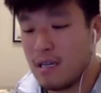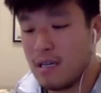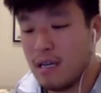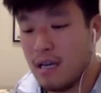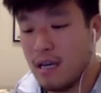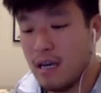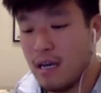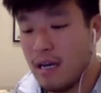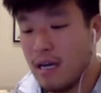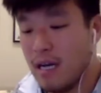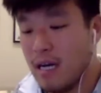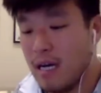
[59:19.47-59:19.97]

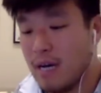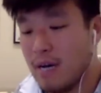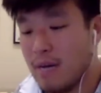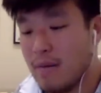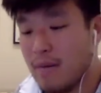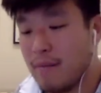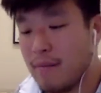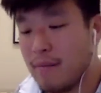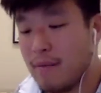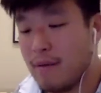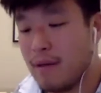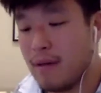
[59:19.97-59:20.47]

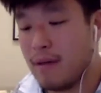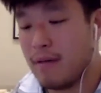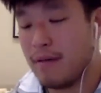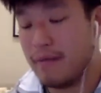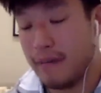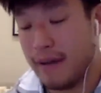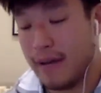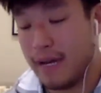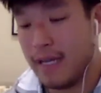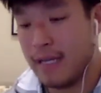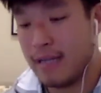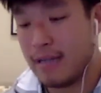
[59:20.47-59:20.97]
um, a
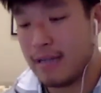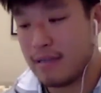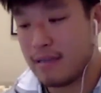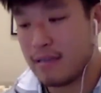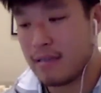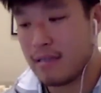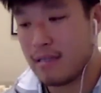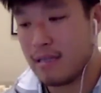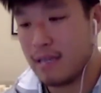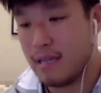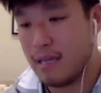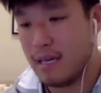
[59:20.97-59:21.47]
fight
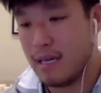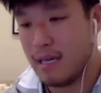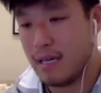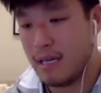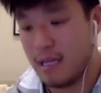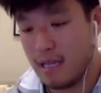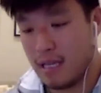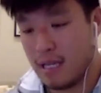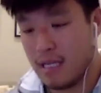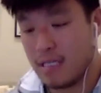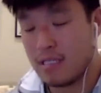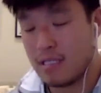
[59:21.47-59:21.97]
and
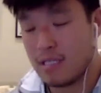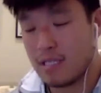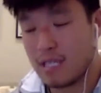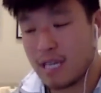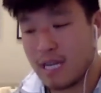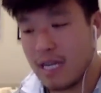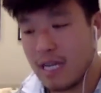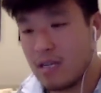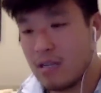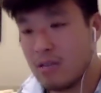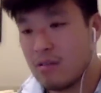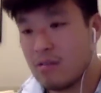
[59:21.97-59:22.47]
he lost his
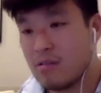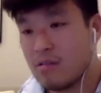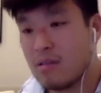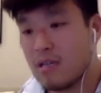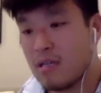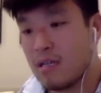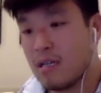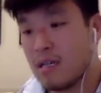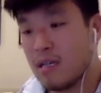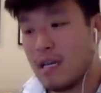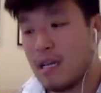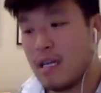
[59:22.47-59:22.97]
title,
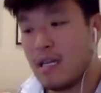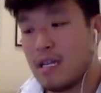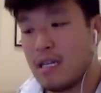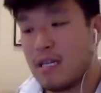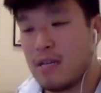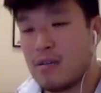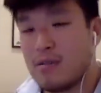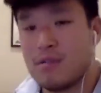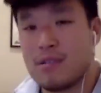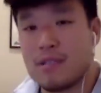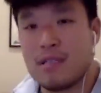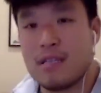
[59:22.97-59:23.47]
and
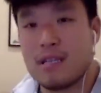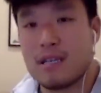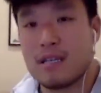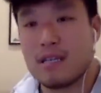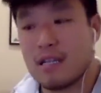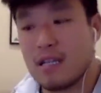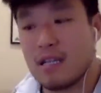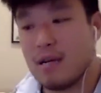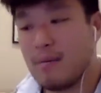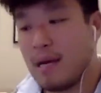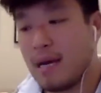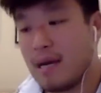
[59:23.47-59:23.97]
he was in the
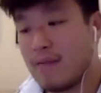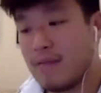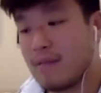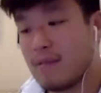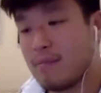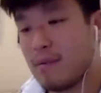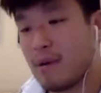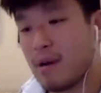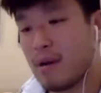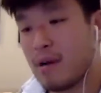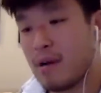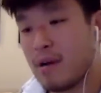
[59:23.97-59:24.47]
club after
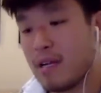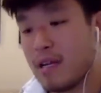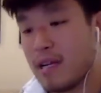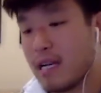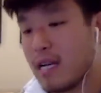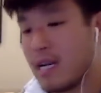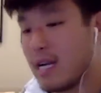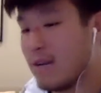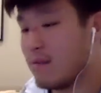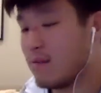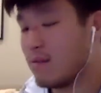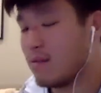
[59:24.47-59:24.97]
party
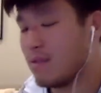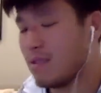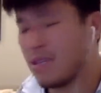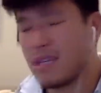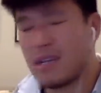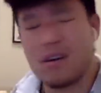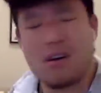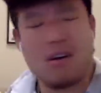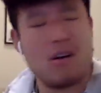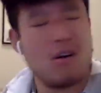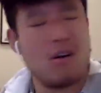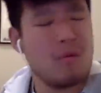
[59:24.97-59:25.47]
and everyone's
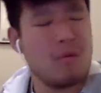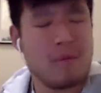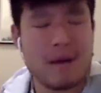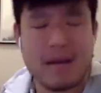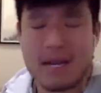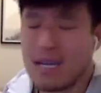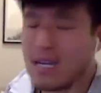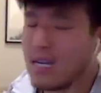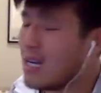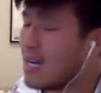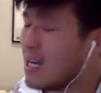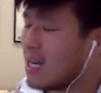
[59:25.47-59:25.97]
like oh my
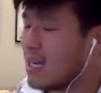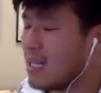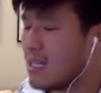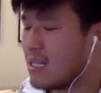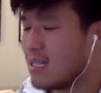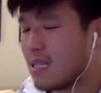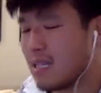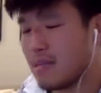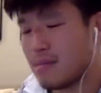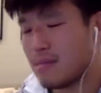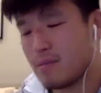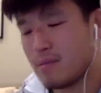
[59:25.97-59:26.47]
god
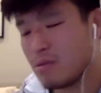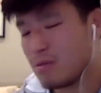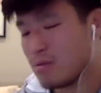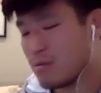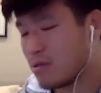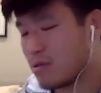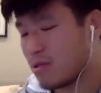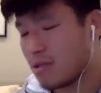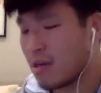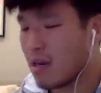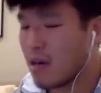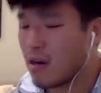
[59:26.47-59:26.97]
i'm so
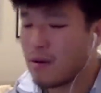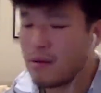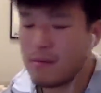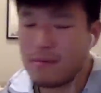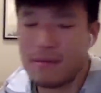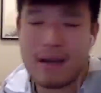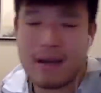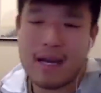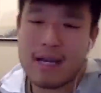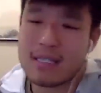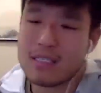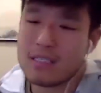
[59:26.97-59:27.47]
sorry
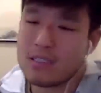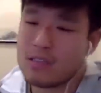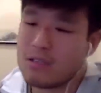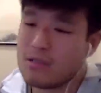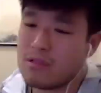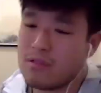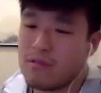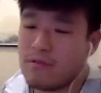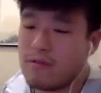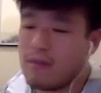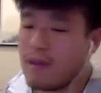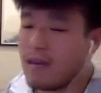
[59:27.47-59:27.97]
max you,
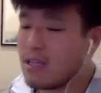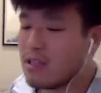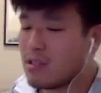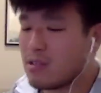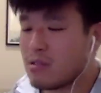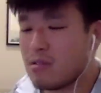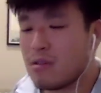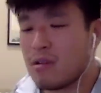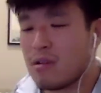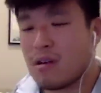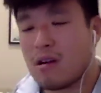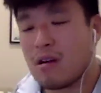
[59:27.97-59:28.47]
you fought
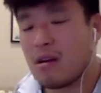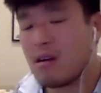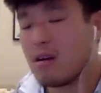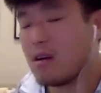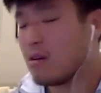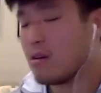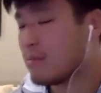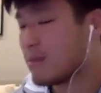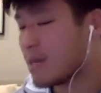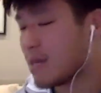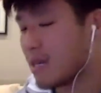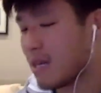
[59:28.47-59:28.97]
so hard
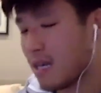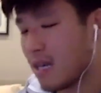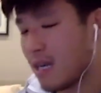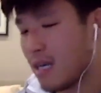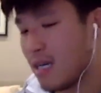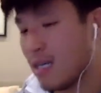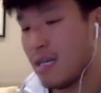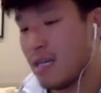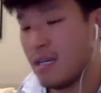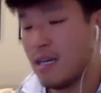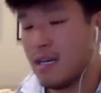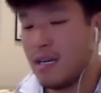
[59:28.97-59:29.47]
oh my
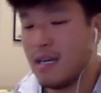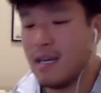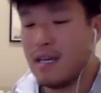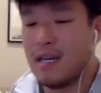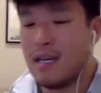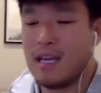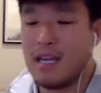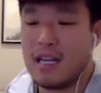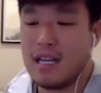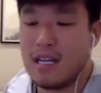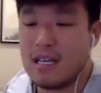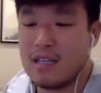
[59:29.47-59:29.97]
god
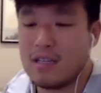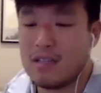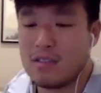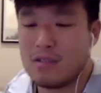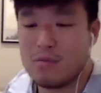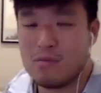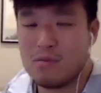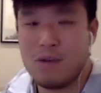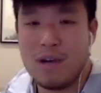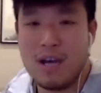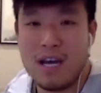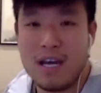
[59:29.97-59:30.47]
and he
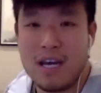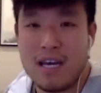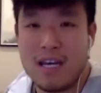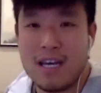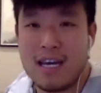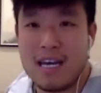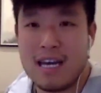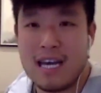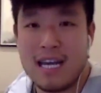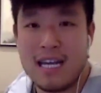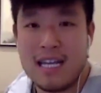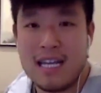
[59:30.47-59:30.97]
goes what
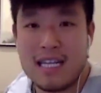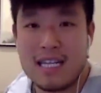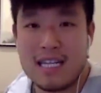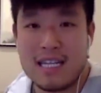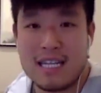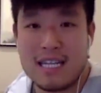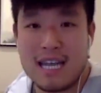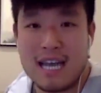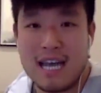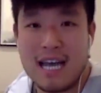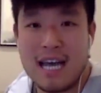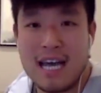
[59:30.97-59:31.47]
i didn't
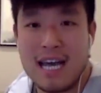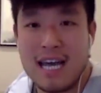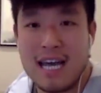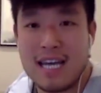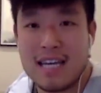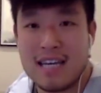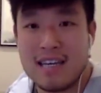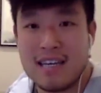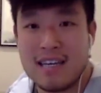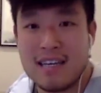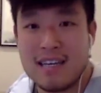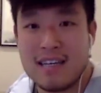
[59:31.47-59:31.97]

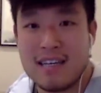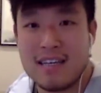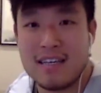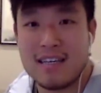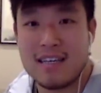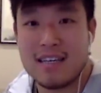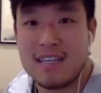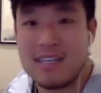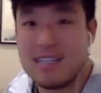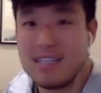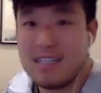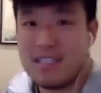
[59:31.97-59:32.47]
die
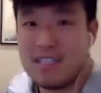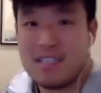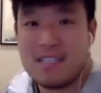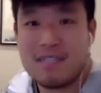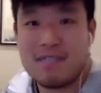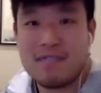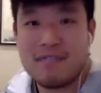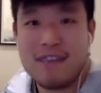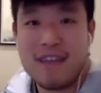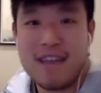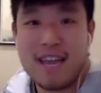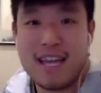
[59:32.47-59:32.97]
it's just a
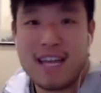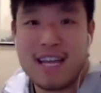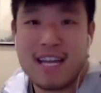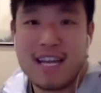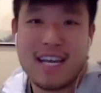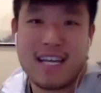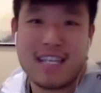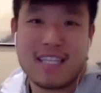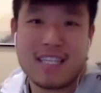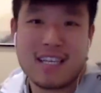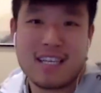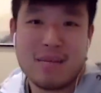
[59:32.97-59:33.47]
fight
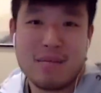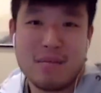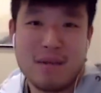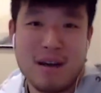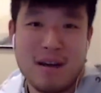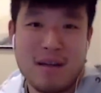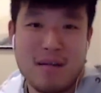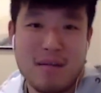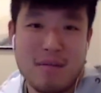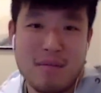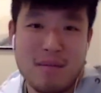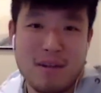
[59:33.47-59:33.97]
guys come
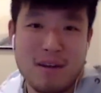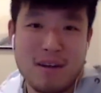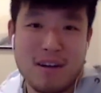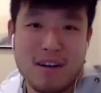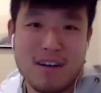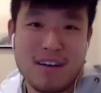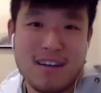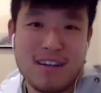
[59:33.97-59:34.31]
on bro